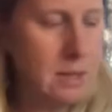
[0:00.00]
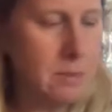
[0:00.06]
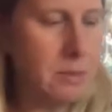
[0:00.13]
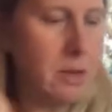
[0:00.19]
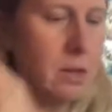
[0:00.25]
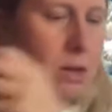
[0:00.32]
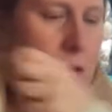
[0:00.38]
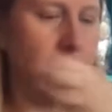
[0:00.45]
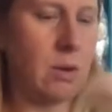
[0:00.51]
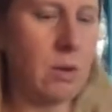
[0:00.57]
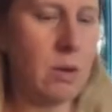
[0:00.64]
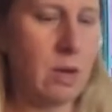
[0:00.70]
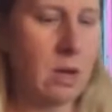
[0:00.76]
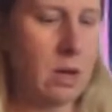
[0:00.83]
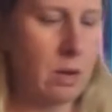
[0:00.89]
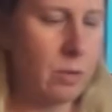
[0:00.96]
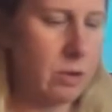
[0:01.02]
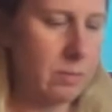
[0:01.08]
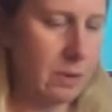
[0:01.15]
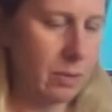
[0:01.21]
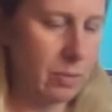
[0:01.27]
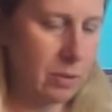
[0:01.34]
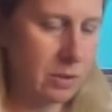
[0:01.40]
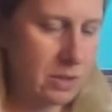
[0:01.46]
I'm going to go with my
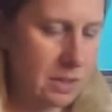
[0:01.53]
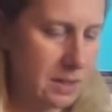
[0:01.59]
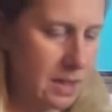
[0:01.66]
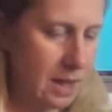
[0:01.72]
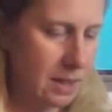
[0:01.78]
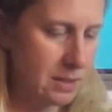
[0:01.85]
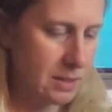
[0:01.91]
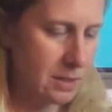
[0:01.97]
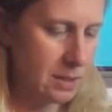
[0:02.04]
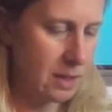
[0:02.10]
roses next.